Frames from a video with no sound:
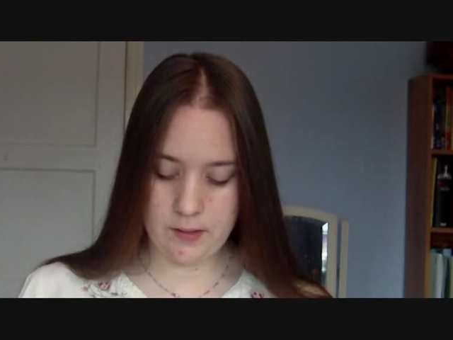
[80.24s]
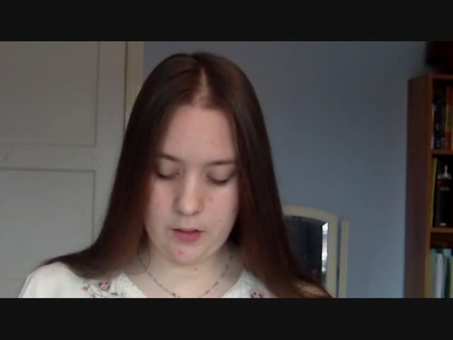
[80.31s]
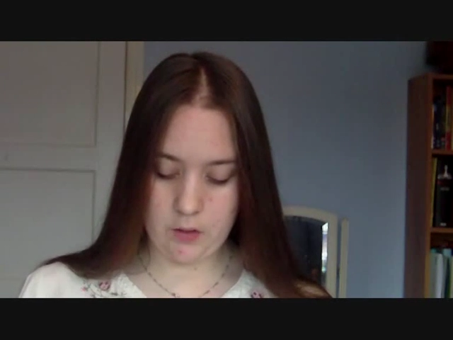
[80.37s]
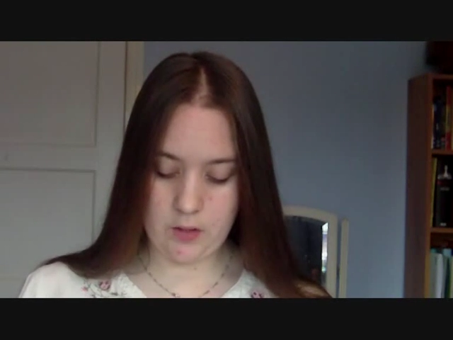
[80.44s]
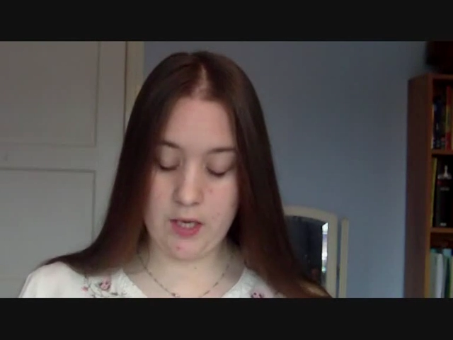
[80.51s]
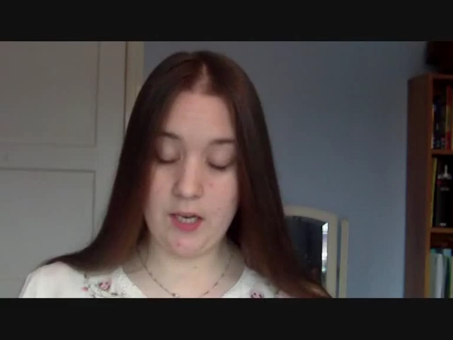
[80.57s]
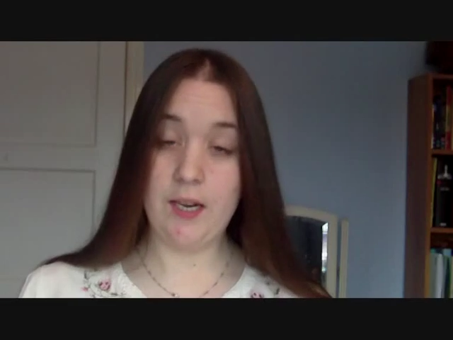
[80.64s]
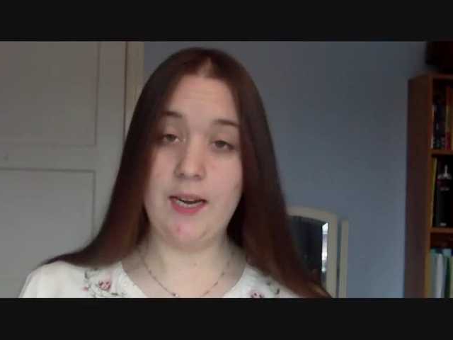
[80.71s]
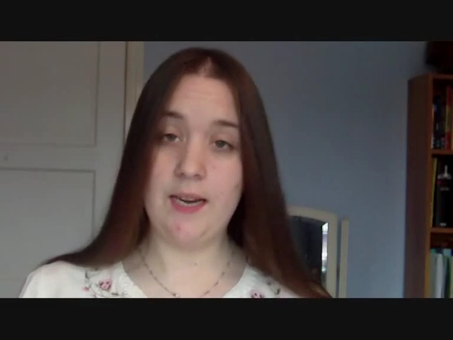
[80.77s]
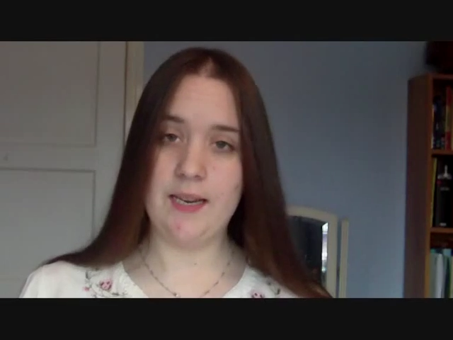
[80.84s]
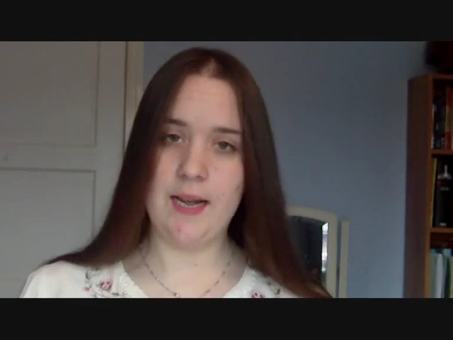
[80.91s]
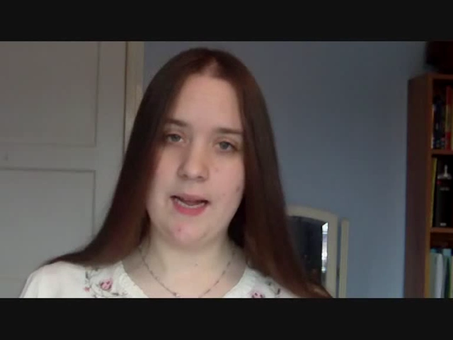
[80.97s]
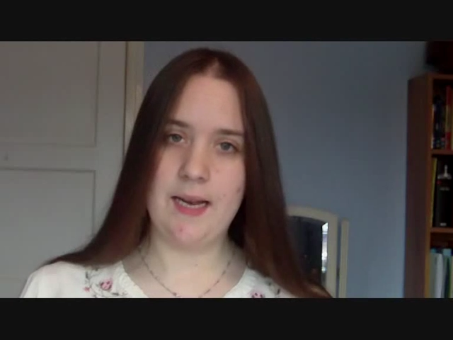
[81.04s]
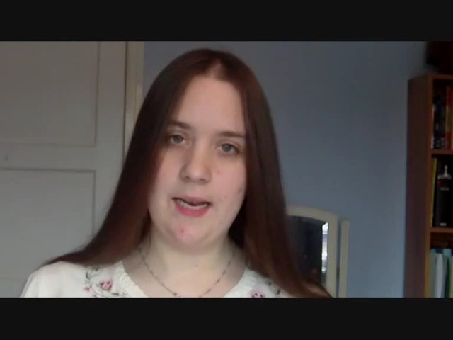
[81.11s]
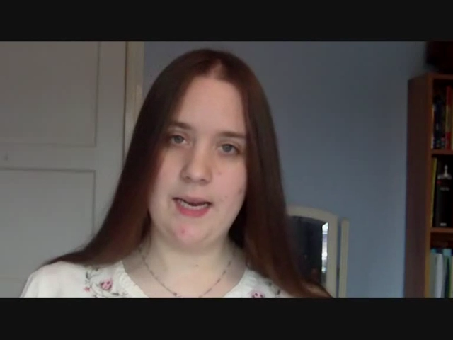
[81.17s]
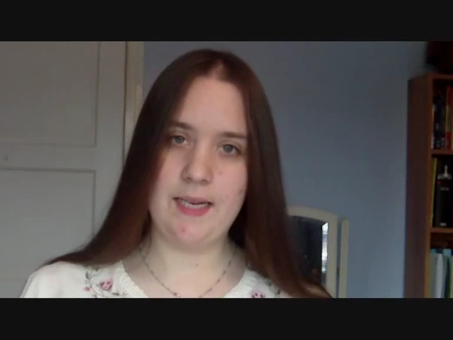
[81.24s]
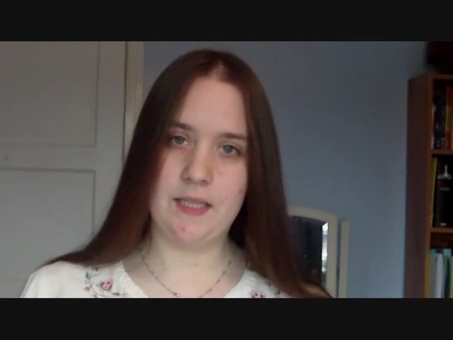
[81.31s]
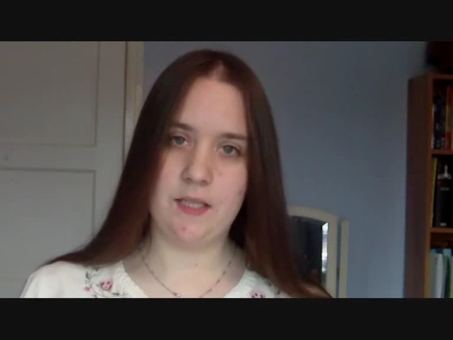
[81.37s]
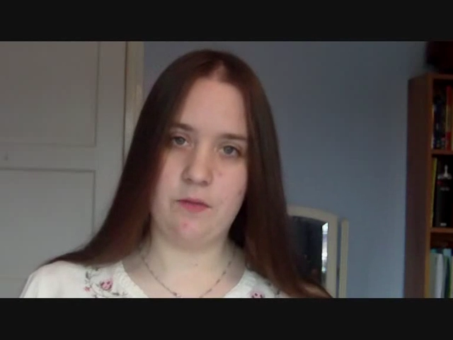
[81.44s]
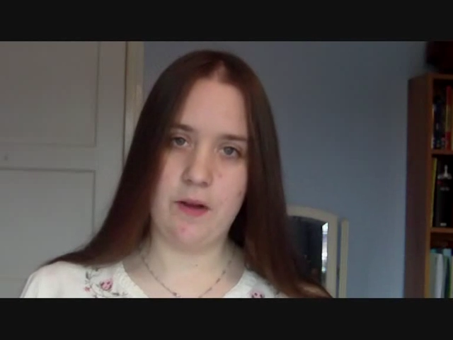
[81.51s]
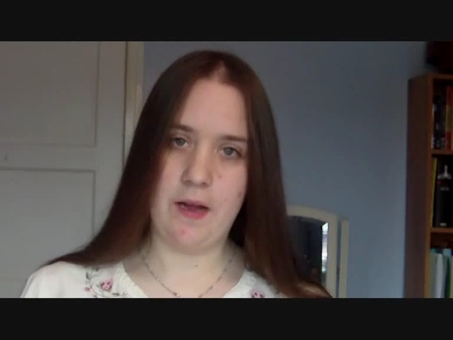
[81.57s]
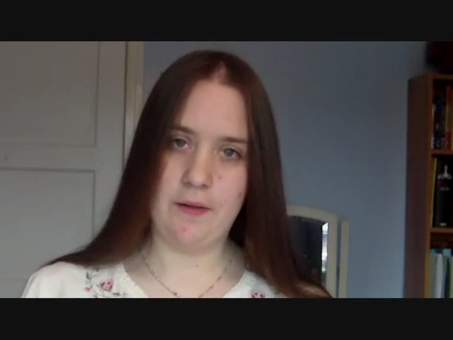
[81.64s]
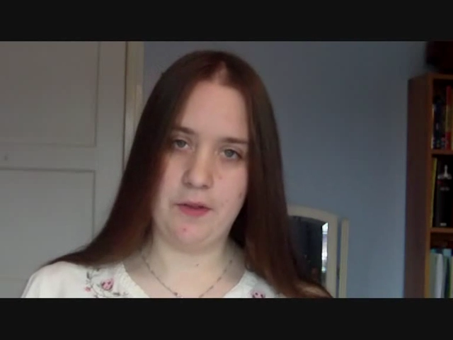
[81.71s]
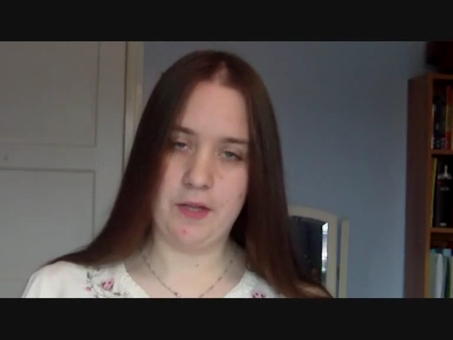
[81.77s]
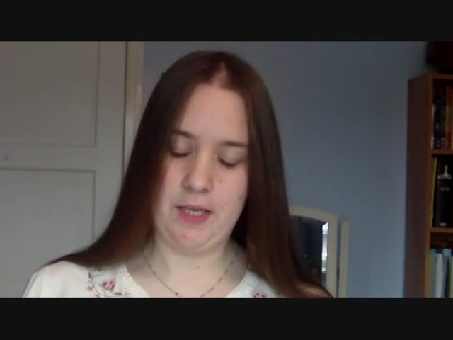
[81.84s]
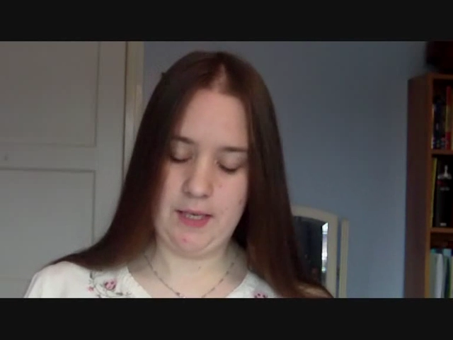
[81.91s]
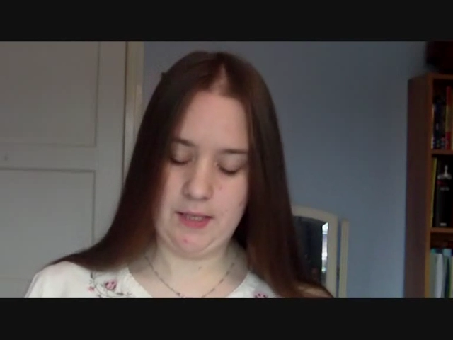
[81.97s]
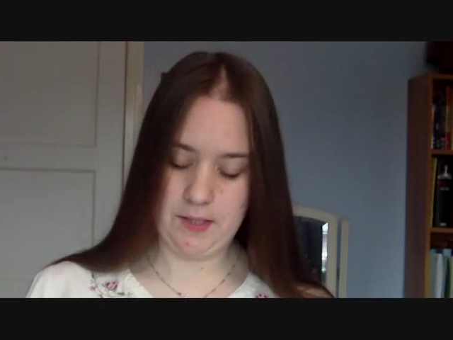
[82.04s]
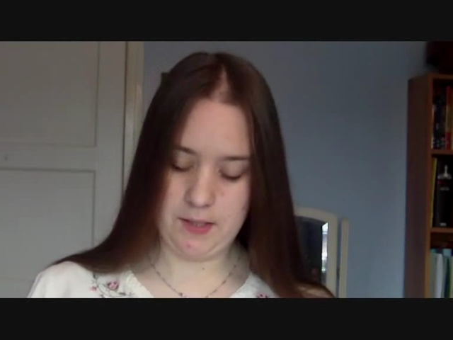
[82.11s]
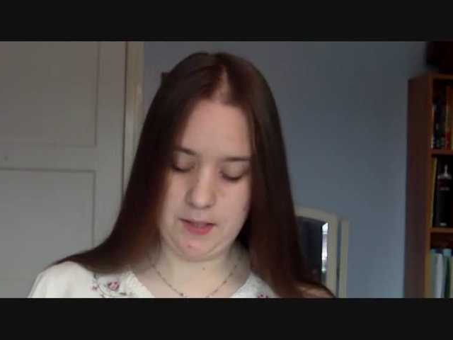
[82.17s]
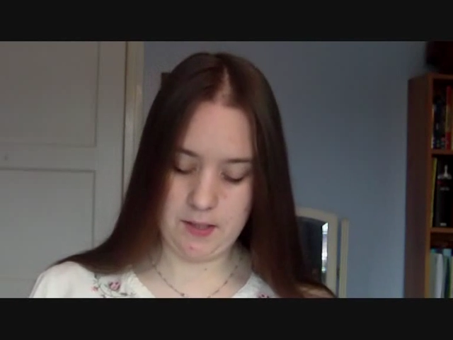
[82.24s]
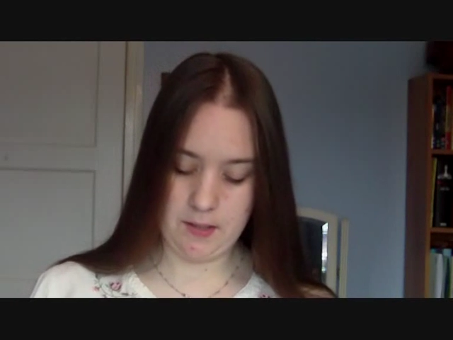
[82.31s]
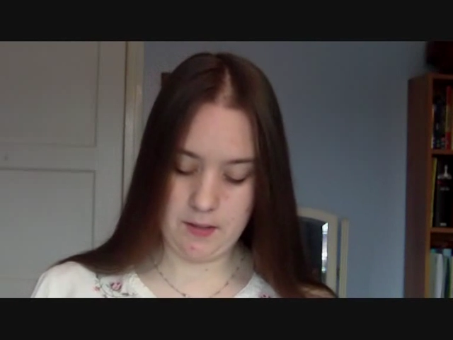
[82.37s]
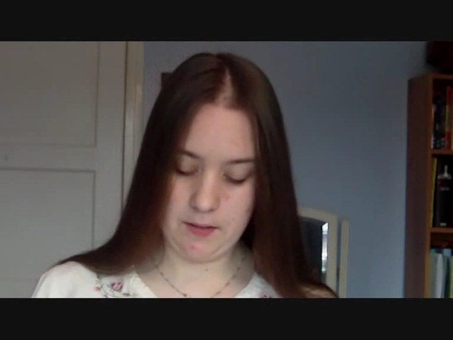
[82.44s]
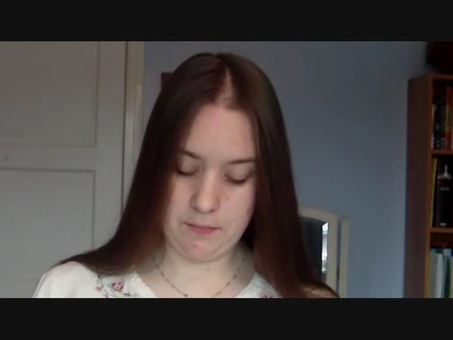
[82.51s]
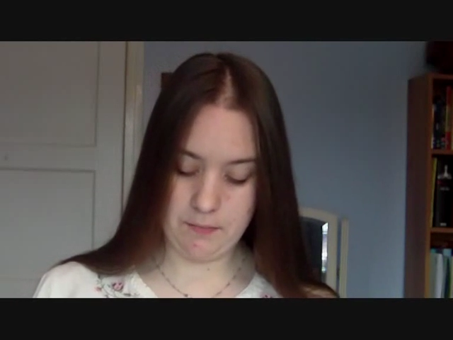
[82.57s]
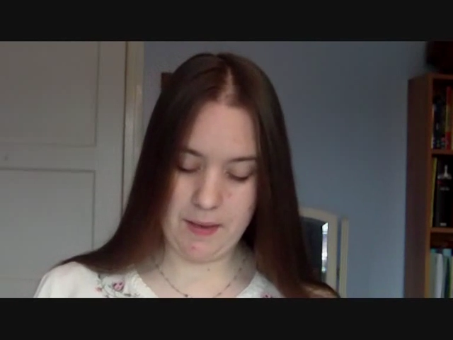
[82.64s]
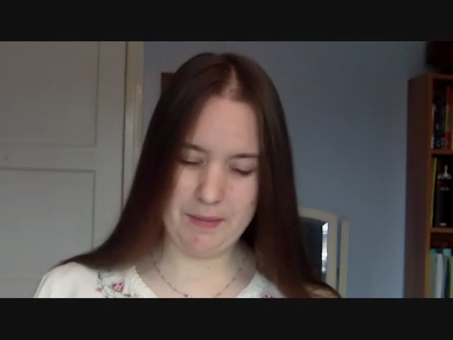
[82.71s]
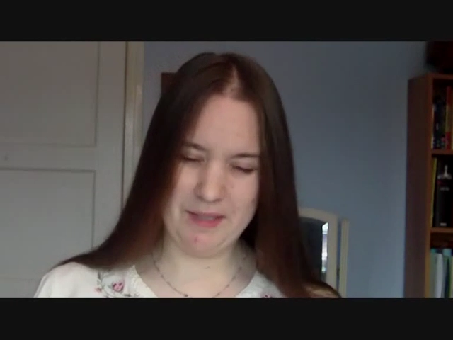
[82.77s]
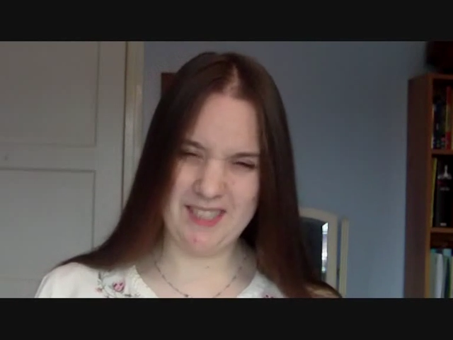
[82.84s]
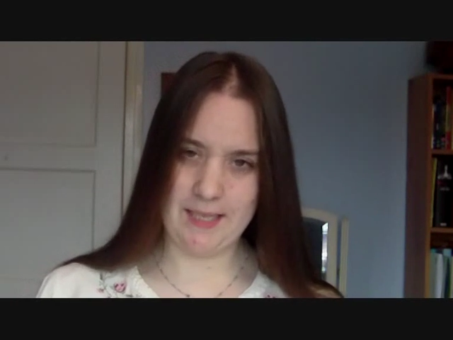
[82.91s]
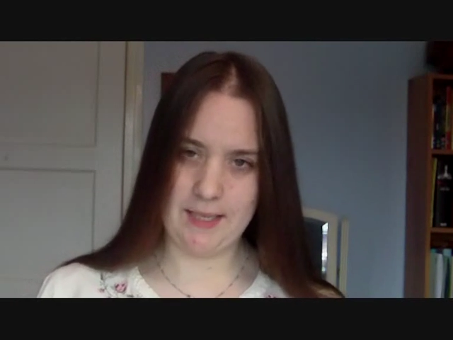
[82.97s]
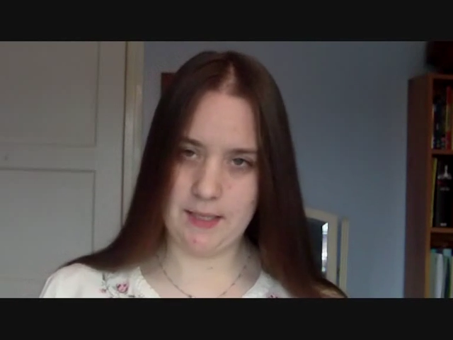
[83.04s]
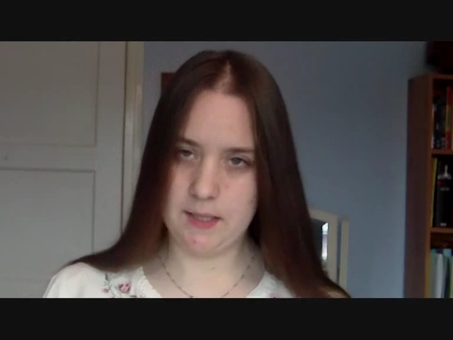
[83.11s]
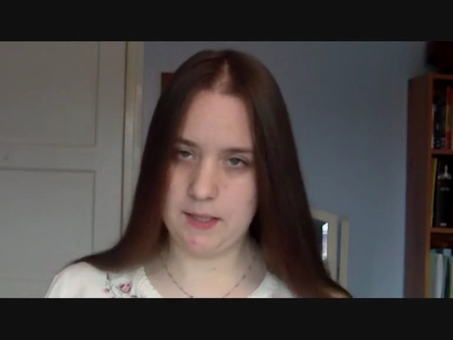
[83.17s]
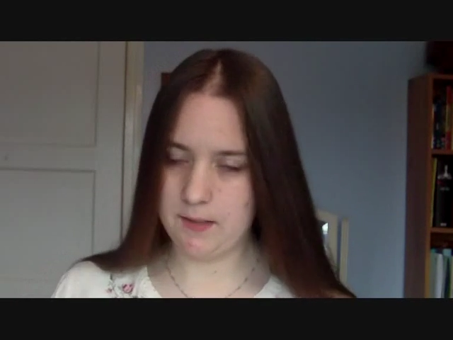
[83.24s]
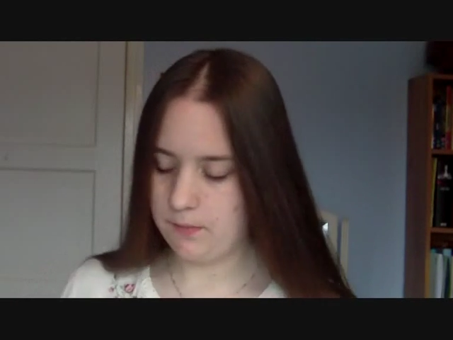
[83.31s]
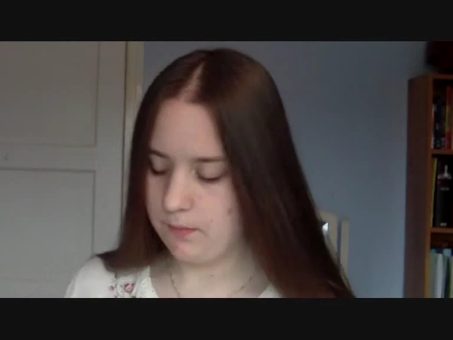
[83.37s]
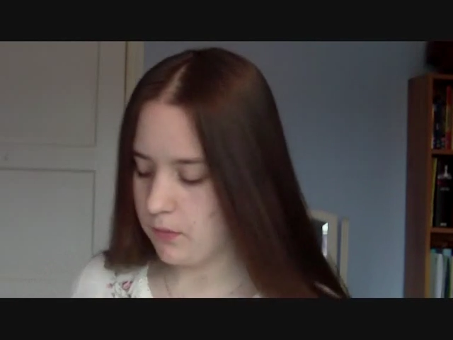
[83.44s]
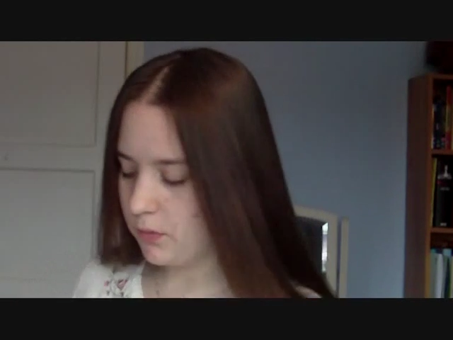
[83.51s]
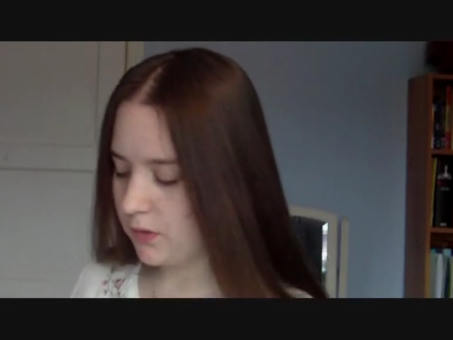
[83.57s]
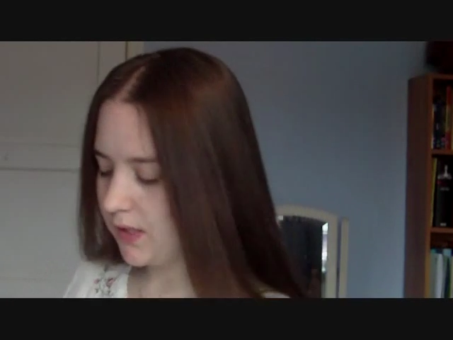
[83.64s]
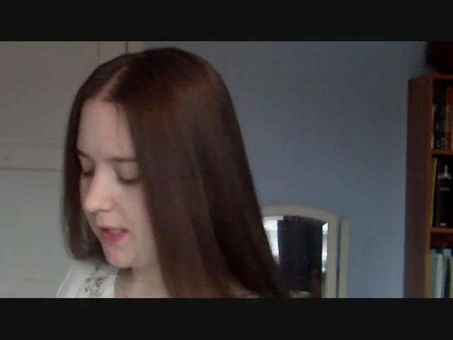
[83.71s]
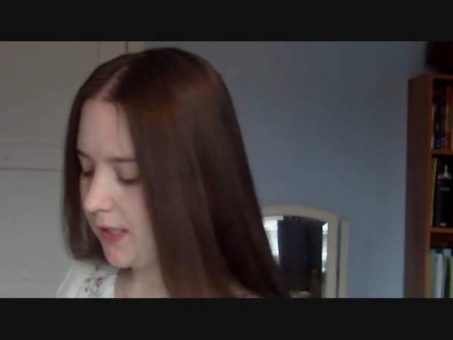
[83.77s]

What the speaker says: You're going to need at least 5 of these, maybe 6, but we'll